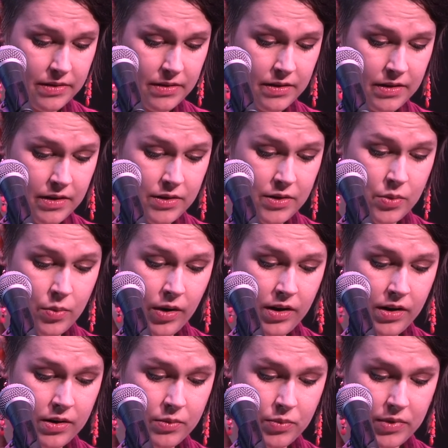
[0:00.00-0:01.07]
and here you
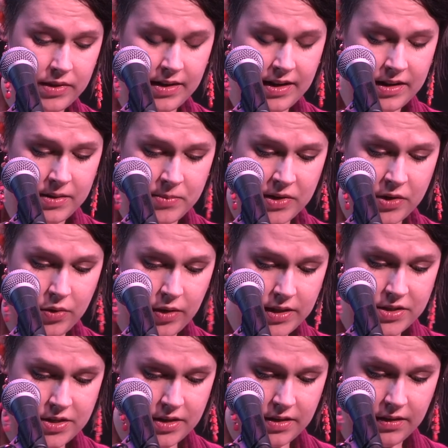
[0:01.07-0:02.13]
are with the item in
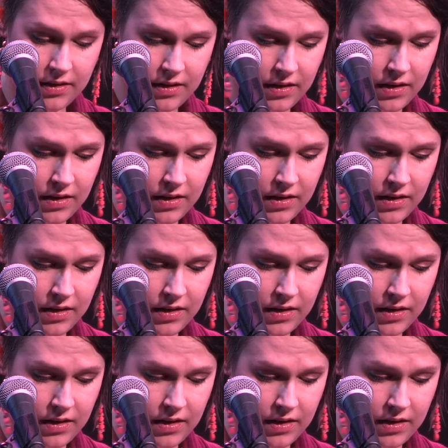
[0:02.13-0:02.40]
question.